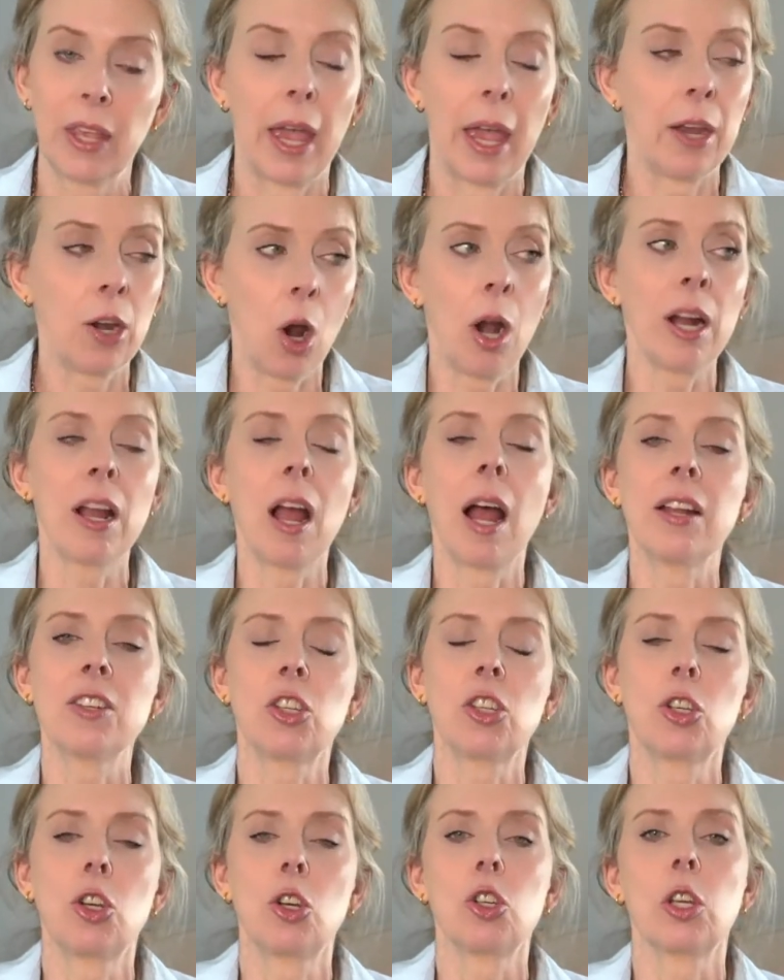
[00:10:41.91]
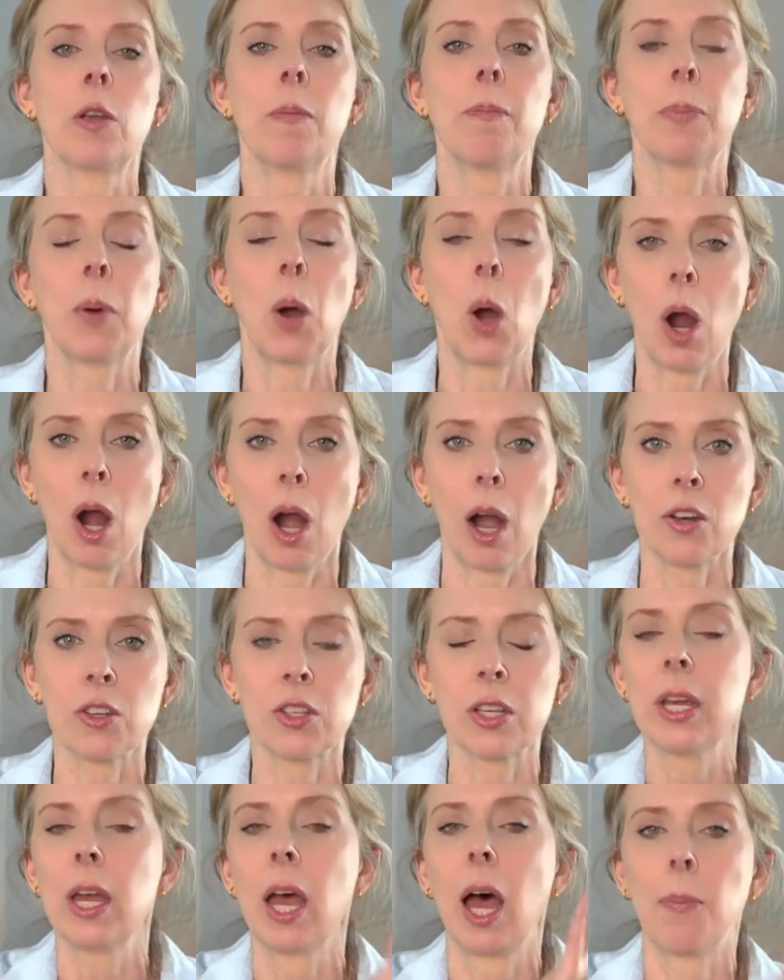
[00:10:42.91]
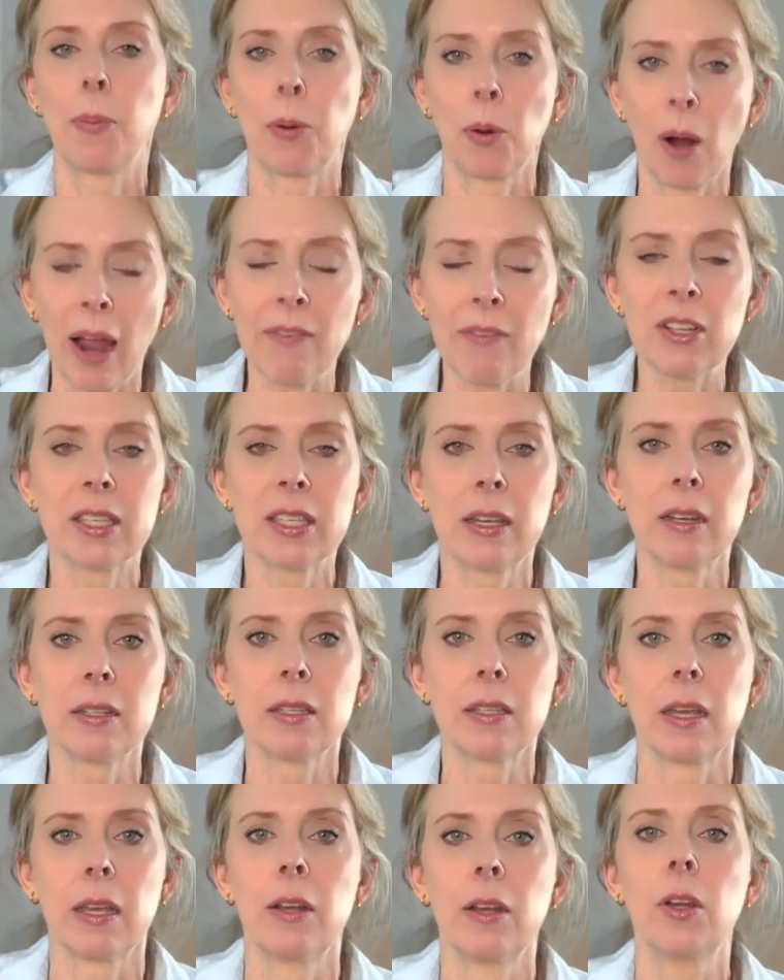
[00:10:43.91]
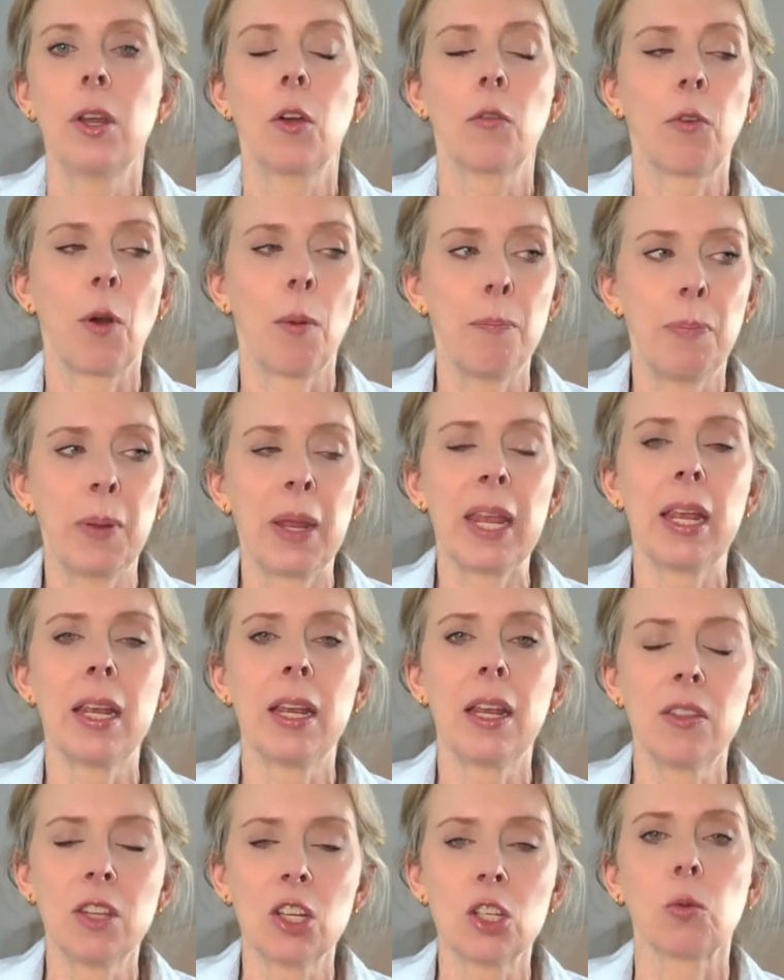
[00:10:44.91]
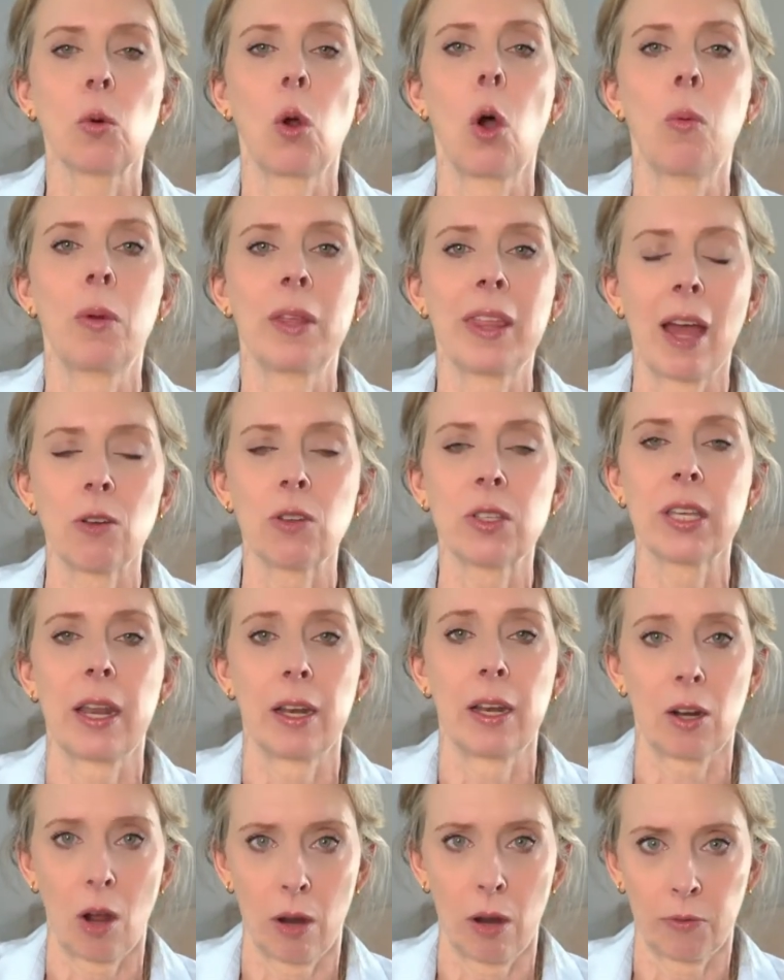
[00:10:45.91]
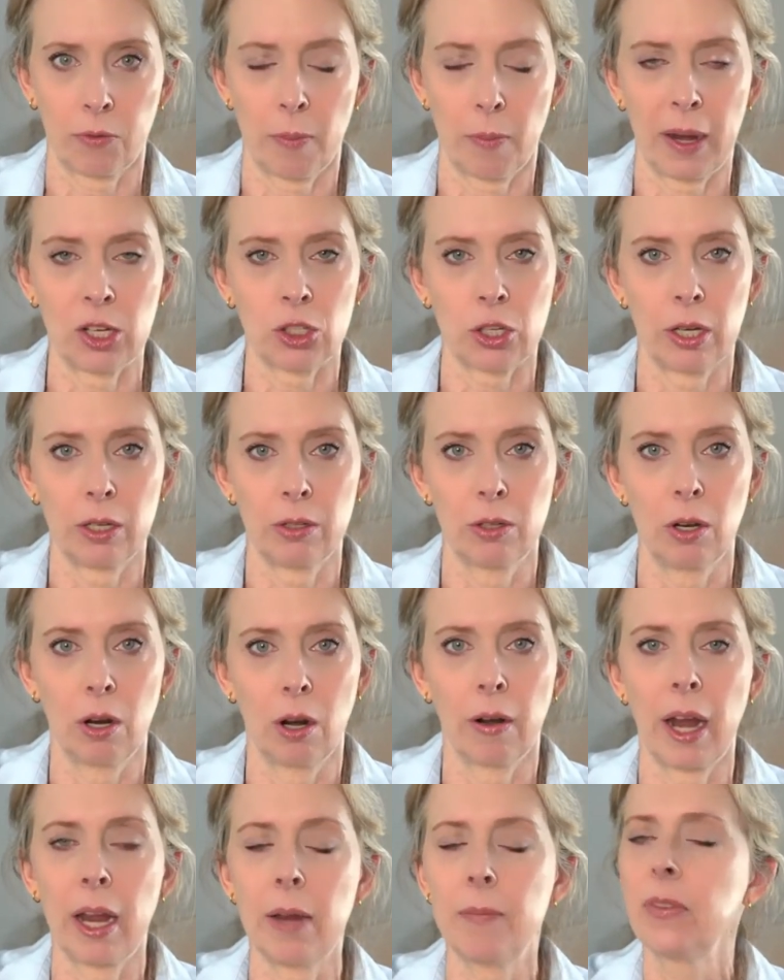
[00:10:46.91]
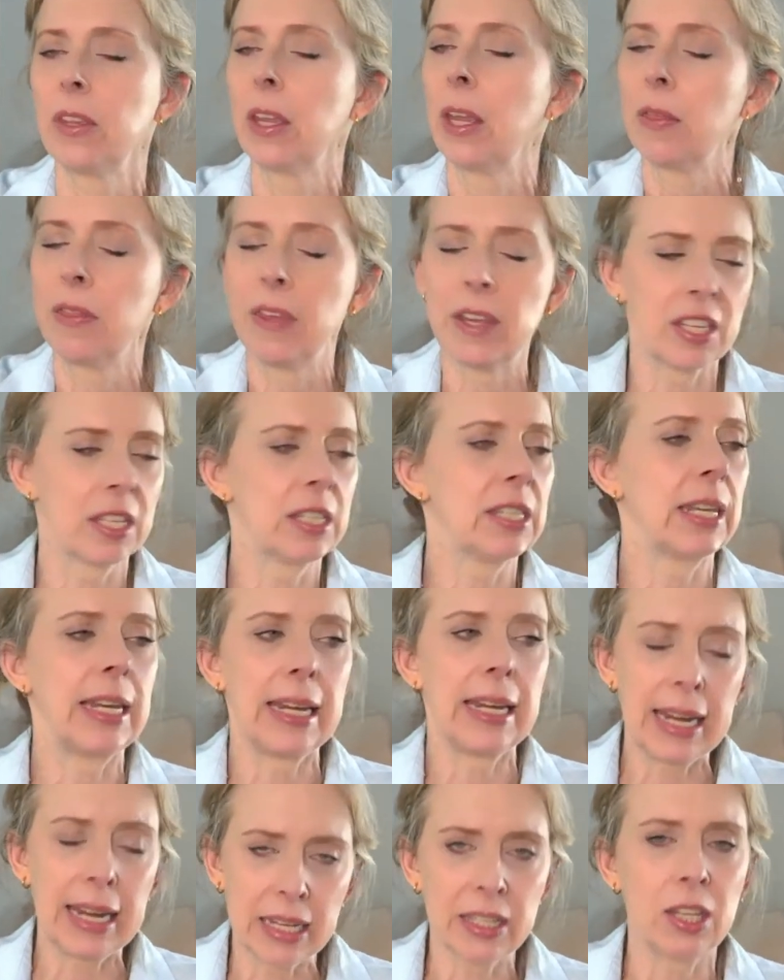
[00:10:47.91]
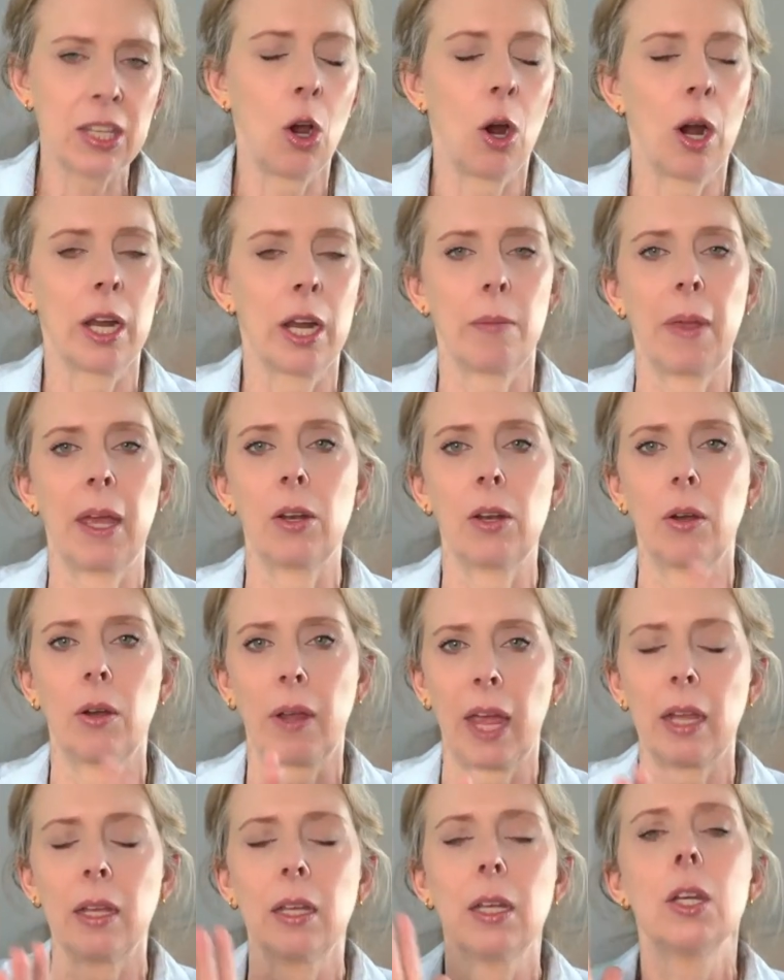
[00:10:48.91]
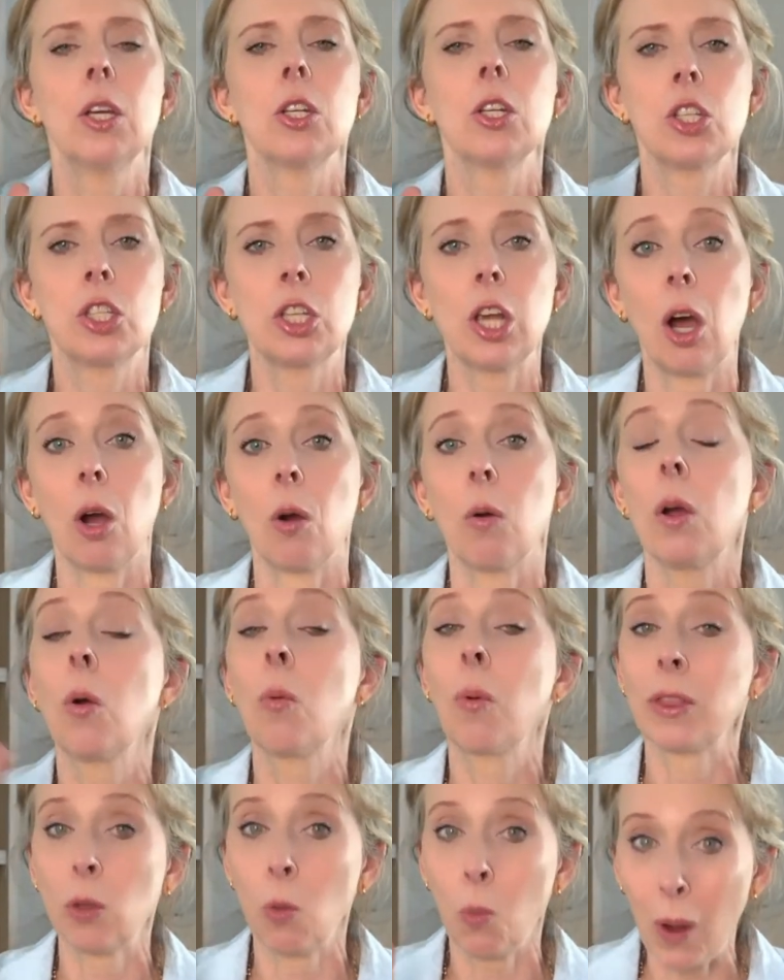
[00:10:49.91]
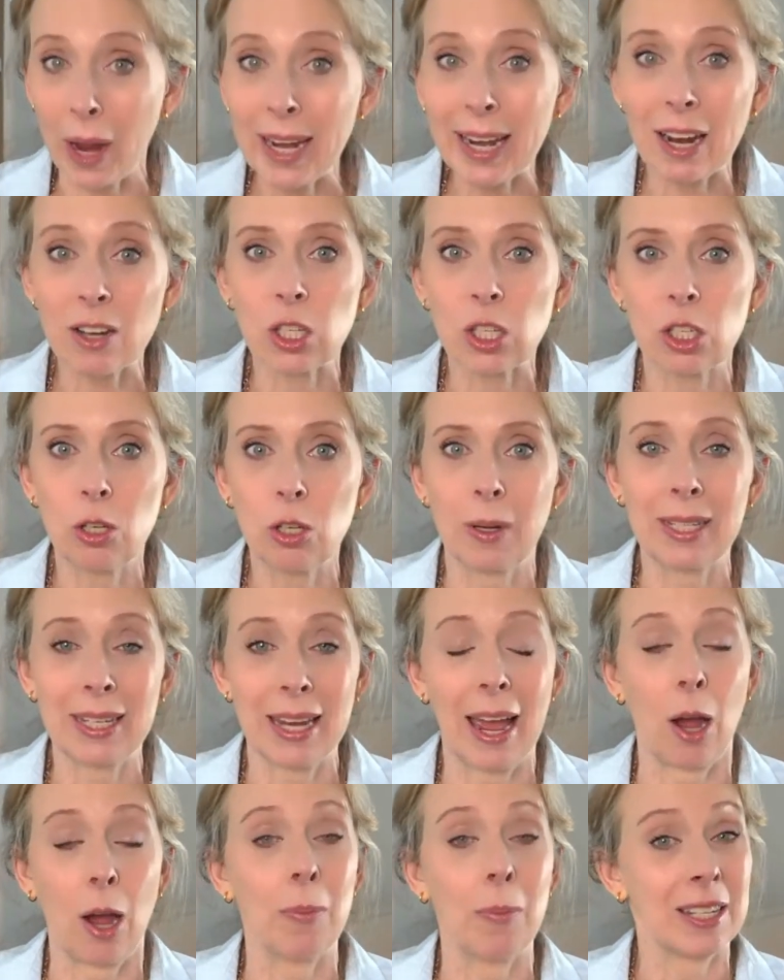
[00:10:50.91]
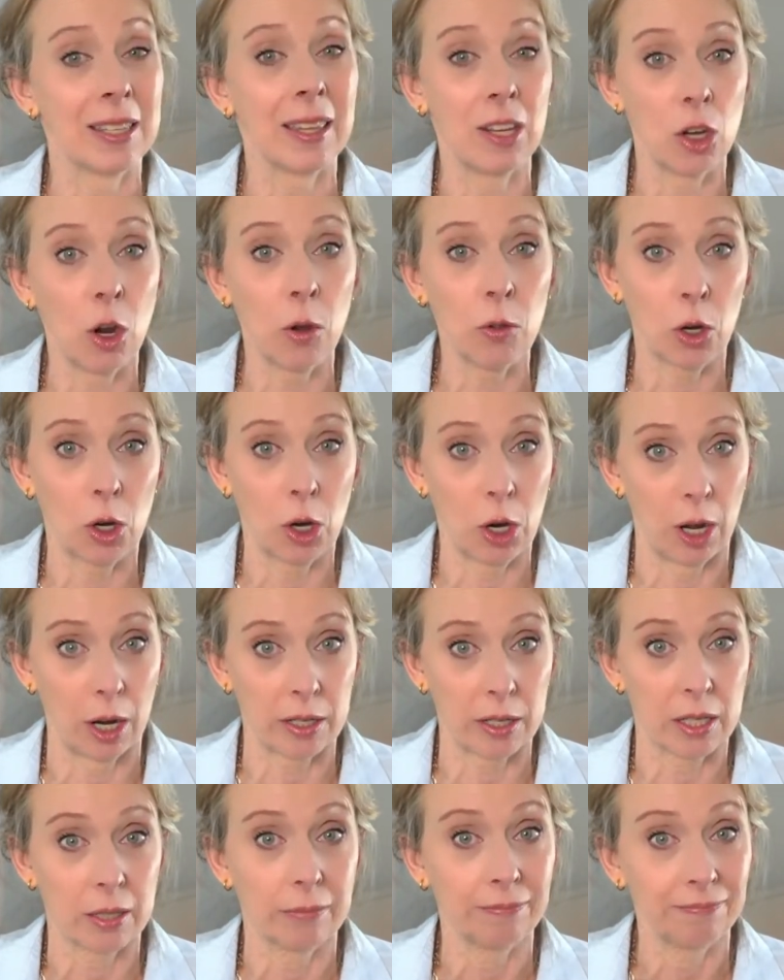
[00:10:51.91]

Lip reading: And our Constitution bars a private citizen from being in this role without Senate confirmation. All right. This is an easy argument. Okay. So what the White House is doing now, because they know they're cooked,